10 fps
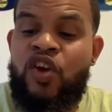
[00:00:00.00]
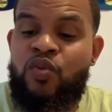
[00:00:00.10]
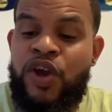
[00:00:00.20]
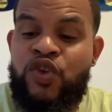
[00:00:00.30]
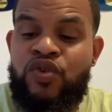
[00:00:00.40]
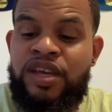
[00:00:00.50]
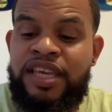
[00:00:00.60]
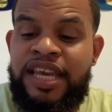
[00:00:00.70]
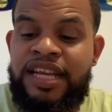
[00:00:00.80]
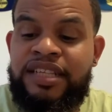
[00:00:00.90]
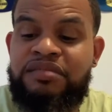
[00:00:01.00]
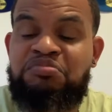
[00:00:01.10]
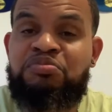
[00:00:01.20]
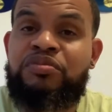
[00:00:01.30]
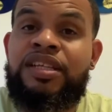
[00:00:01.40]
where you could get
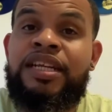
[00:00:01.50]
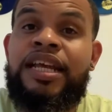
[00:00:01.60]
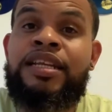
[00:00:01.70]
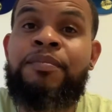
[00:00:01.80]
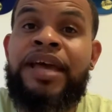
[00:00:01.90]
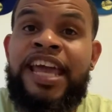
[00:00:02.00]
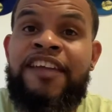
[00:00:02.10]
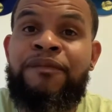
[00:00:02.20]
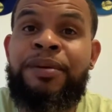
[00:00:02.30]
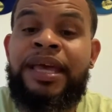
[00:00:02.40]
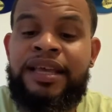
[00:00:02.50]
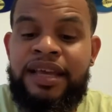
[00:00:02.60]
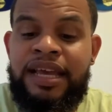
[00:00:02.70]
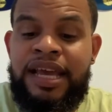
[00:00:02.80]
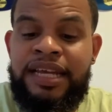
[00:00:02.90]
the number 8th pick
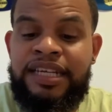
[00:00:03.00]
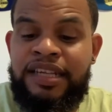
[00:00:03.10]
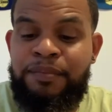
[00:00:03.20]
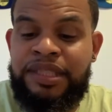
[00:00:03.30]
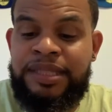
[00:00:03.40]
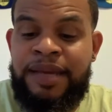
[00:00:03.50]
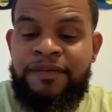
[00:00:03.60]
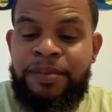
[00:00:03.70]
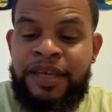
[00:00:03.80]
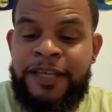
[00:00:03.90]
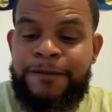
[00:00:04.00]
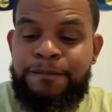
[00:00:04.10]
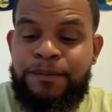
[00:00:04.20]
and the number 10th pick.